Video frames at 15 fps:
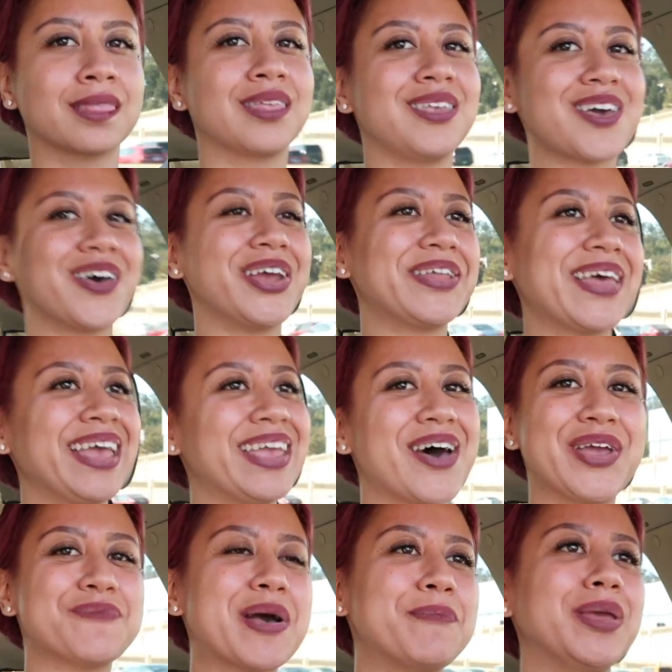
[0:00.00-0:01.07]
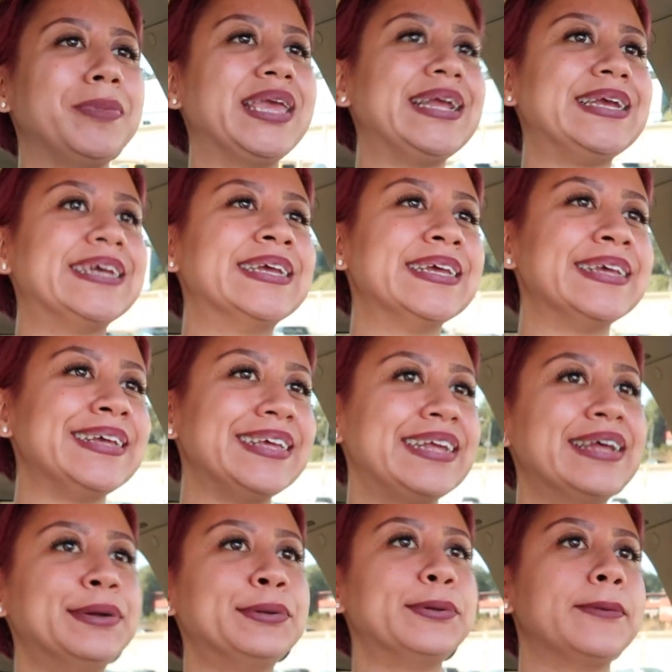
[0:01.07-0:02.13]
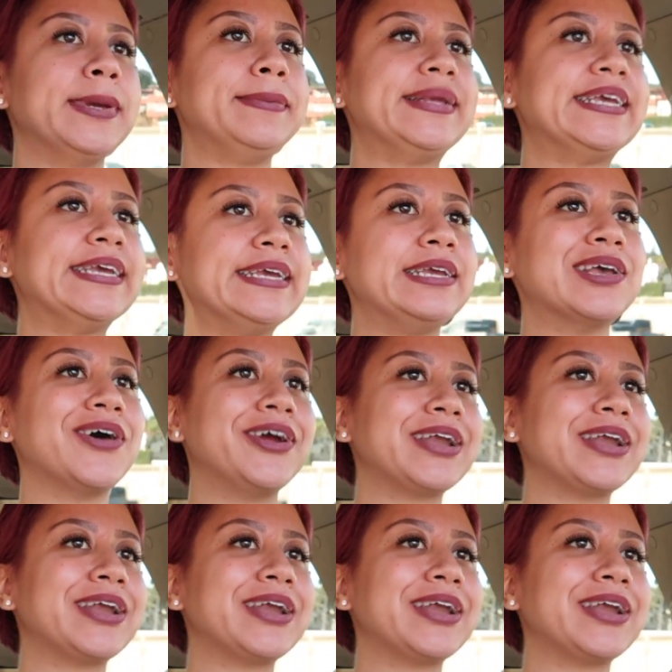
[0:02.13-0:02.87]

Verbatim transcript: So, you know, y'all hear my baby. Y'all